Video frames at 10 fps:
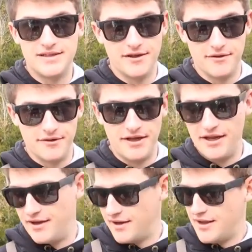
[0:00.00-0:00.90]
the other
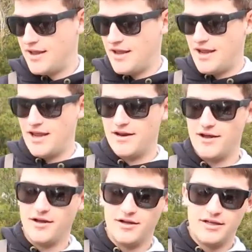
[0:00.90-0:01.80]
day, and
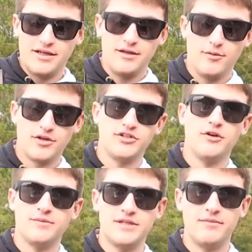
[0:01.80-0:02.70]
you want to
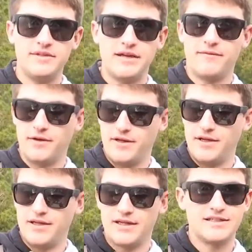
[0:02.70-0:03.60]
show him something different.
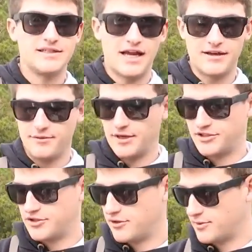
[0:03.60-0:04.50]
That's exactly what I
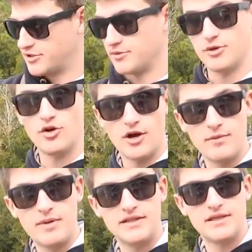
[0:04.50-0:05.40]
showed him. I showed him a
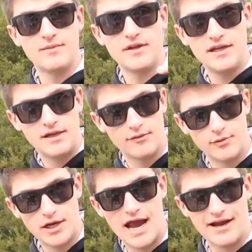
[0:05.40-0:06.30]
crankbait, something he can
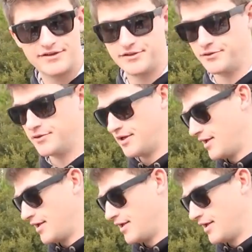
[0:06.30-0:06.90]
react to.